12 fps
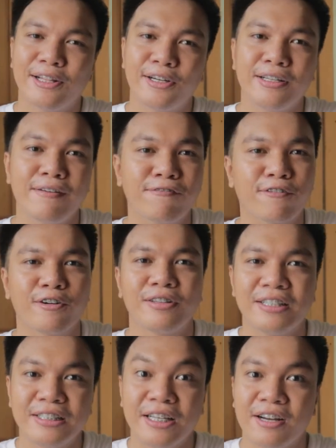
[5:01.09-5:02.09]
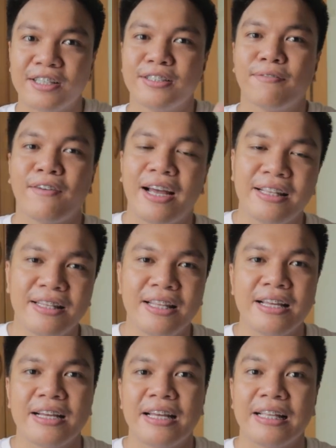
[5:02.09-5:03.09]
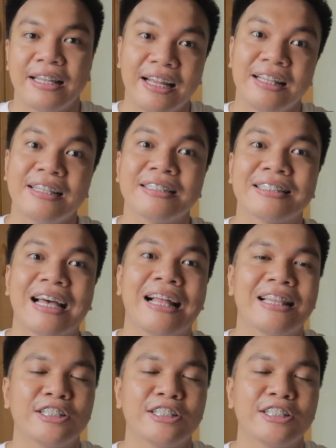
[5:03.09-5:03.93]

learning for this year is finding a trading style